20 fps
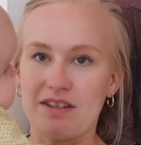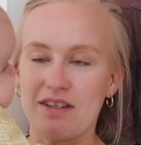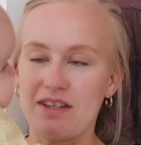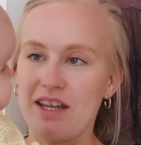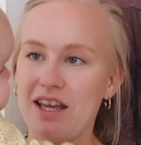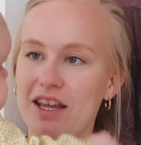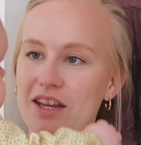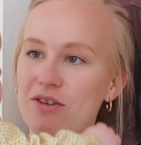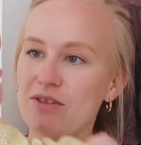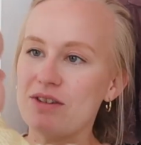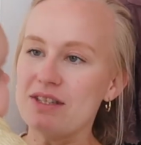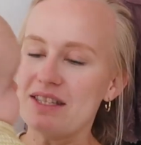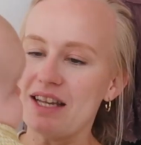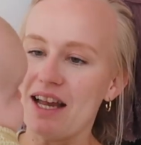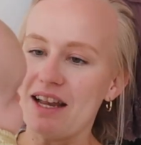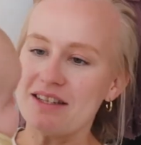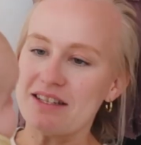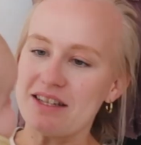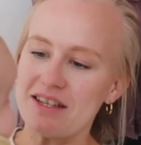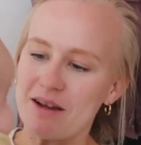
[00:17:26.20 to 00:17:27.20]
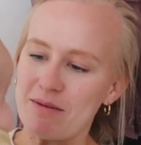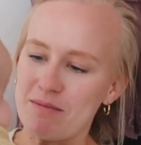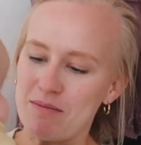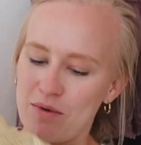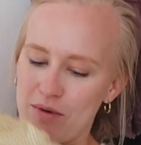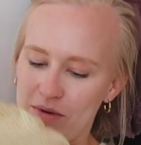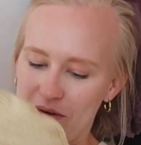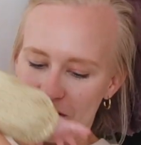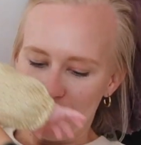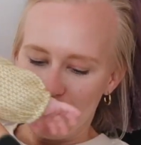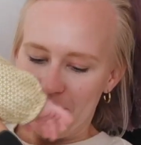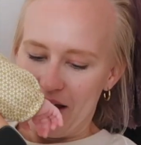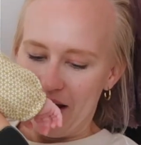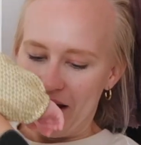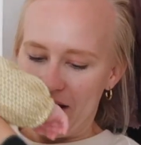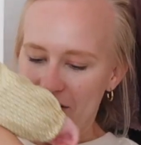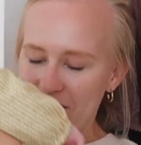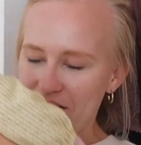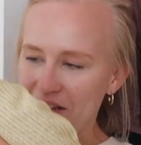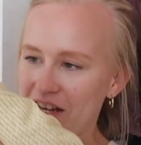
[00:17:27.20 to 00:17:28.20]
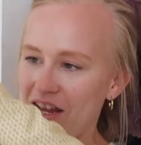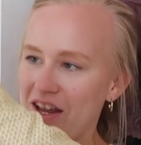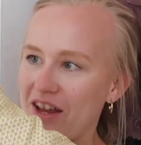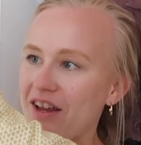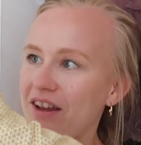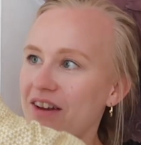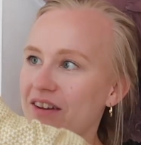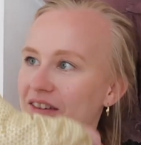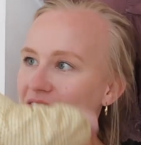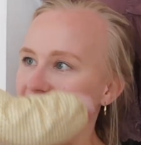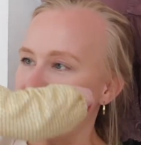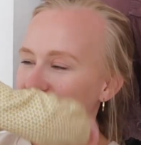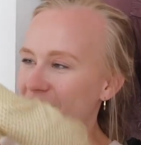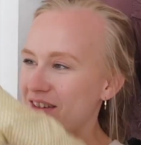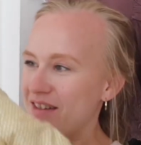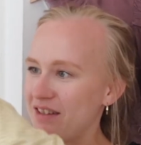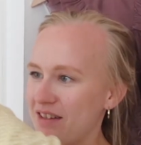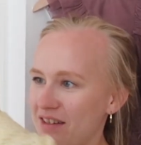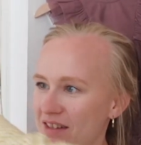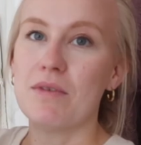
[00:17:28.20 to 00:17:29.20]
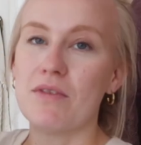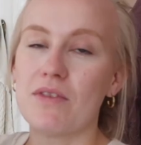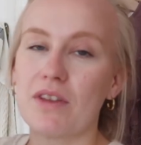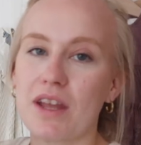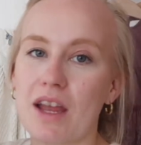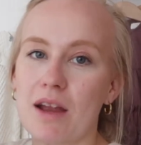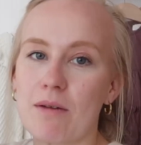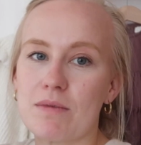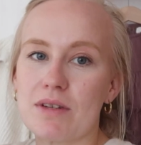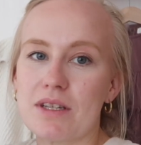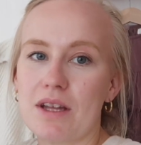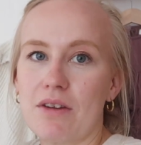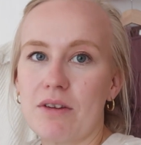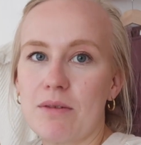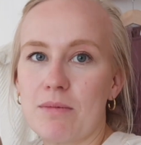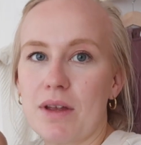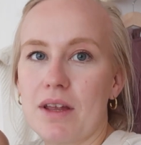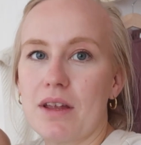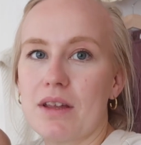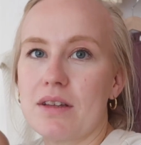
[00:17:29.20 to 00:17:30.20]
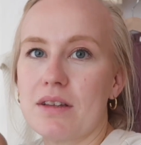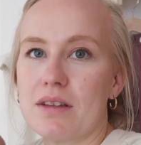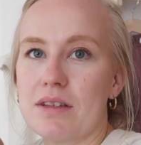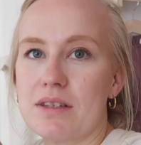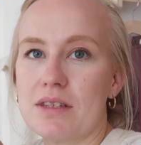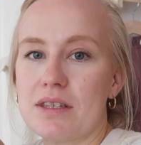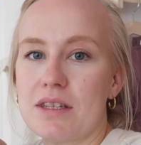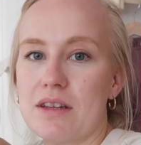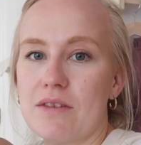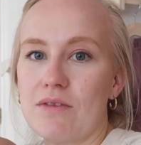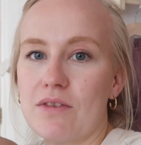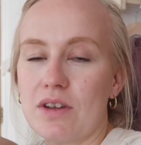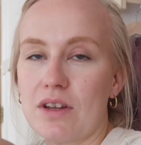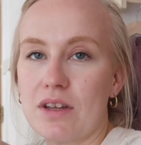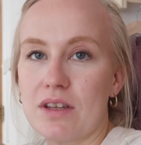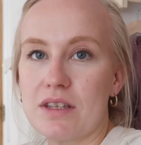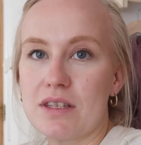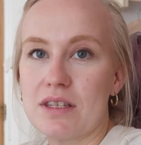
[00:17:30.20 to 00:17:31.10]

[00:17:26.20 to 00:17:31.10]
Yeah, you're standing up more as well, aren't you? Move the camera down a bit and see if you can